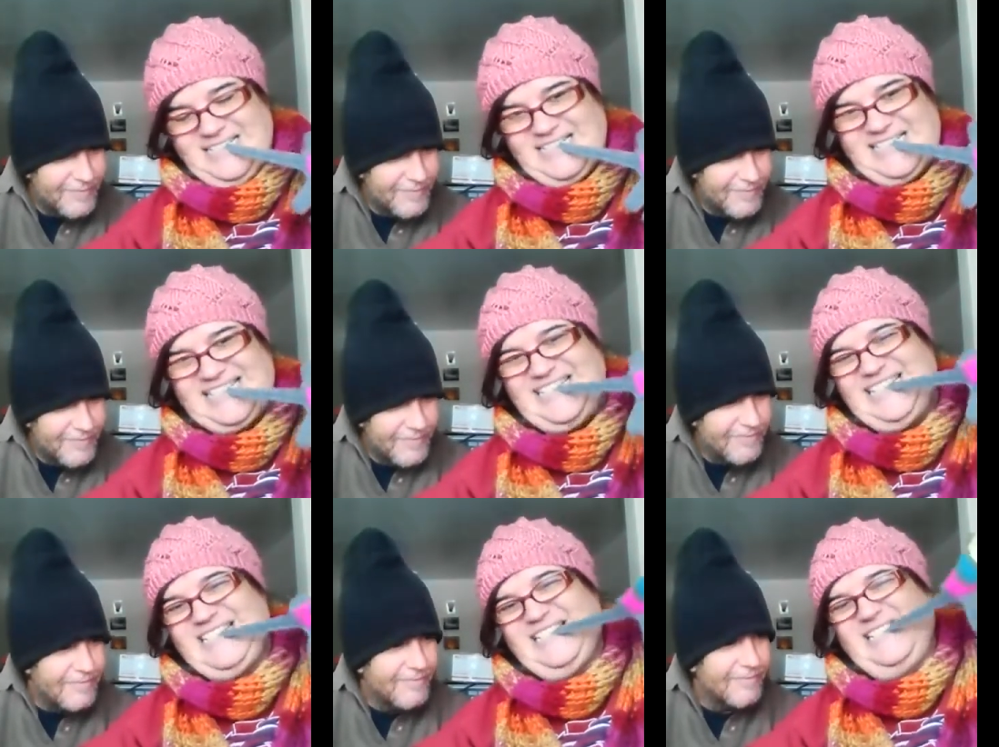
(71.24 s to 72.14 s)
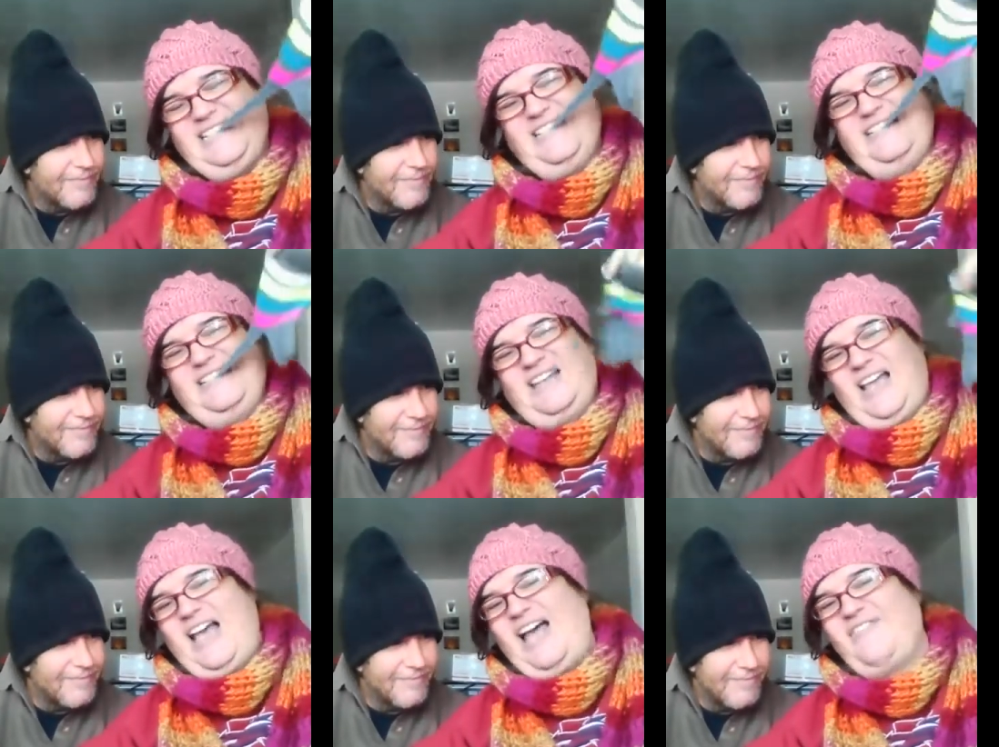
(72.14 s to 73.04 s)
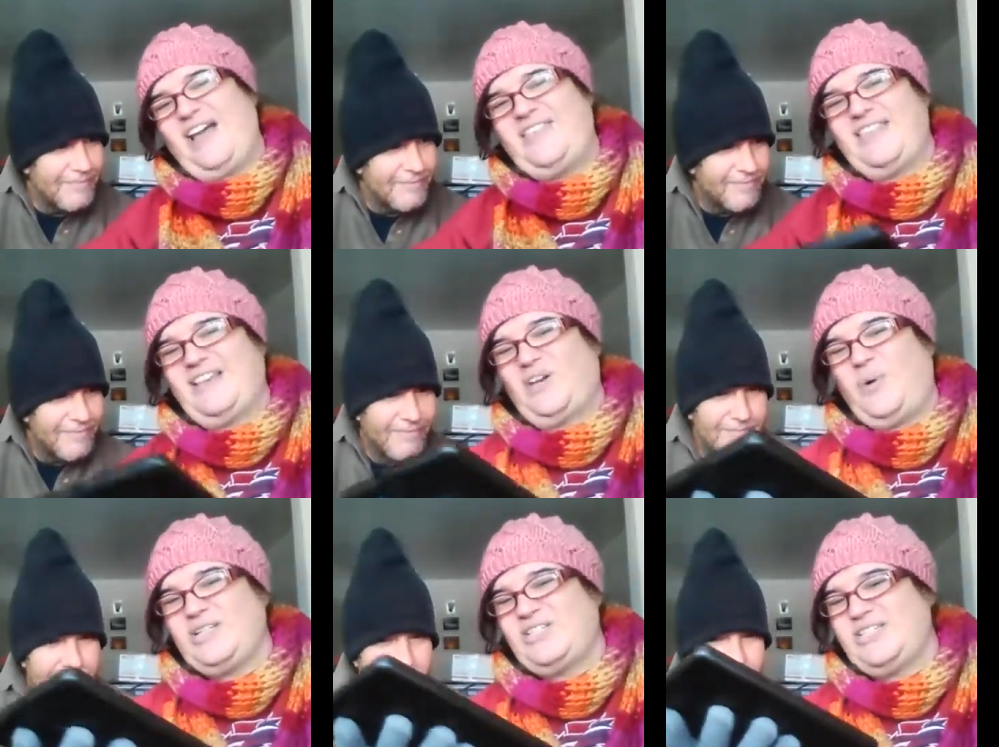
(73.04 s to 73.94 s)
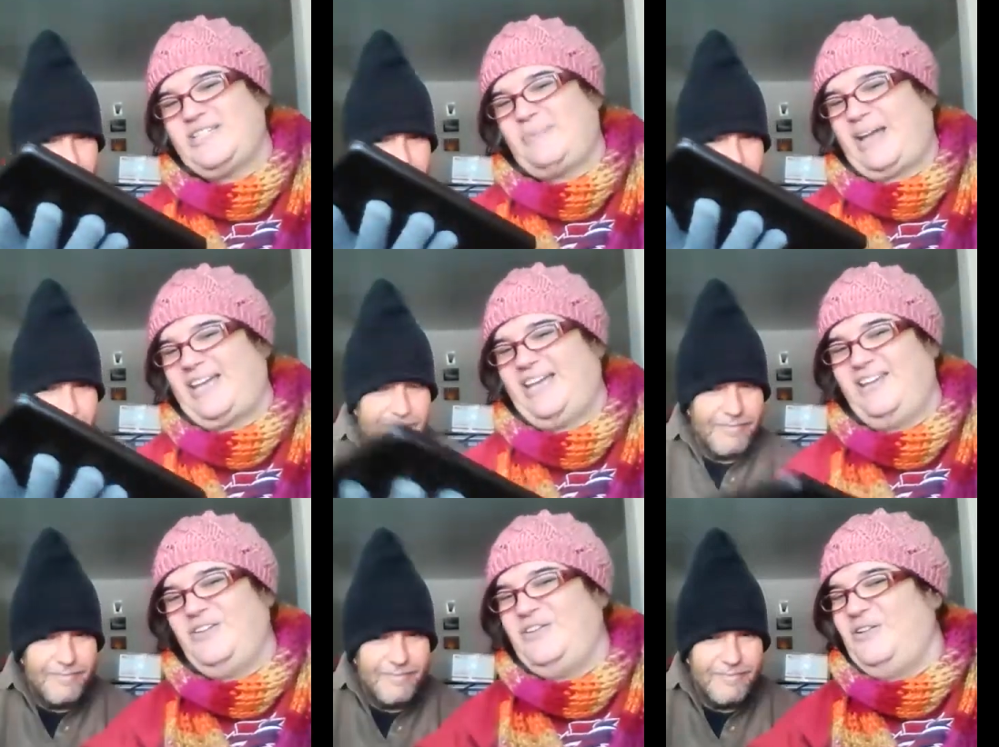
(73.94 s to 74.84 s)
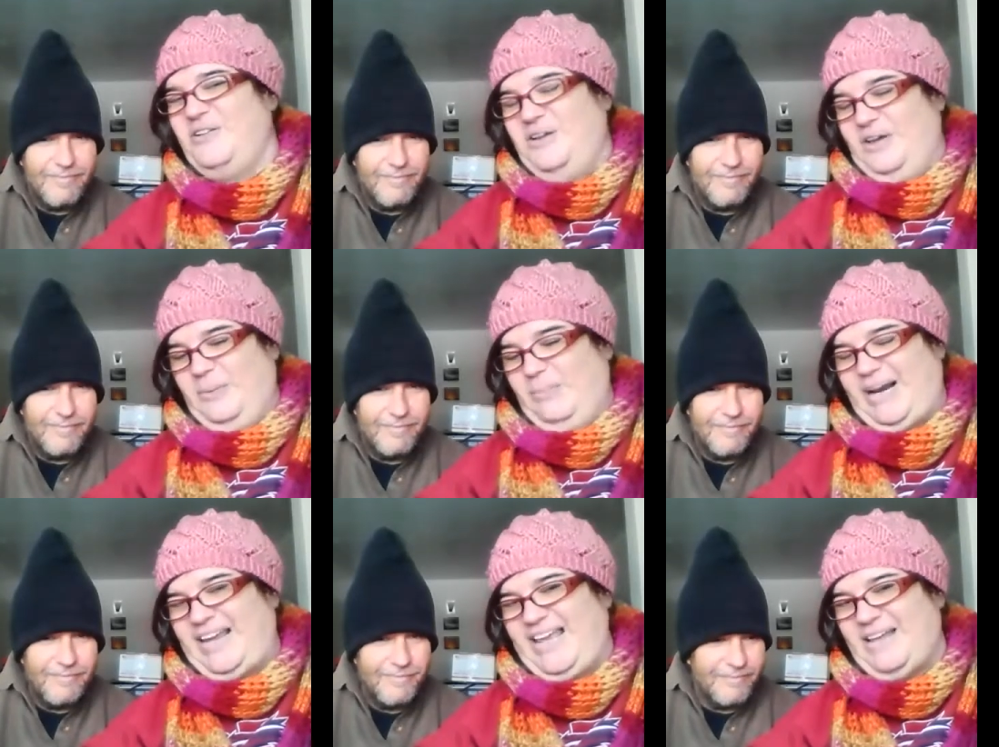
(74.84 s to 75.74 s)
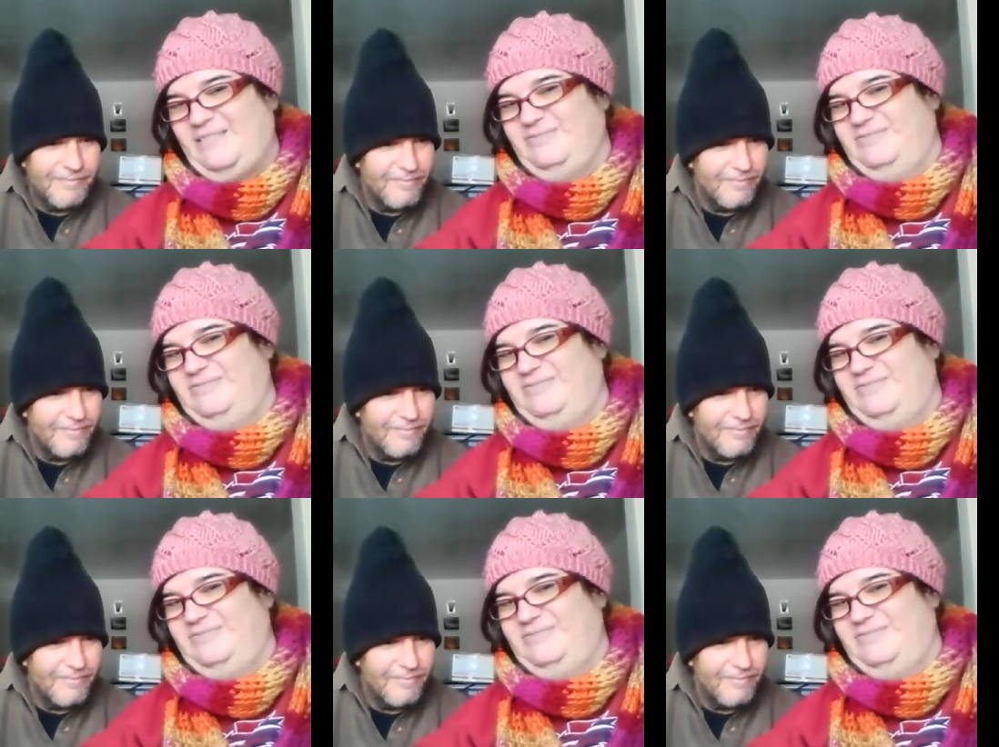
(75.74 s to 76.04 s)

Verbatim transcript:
Speaker 1: I can't, I've got the questions on my Kindle, but I can't,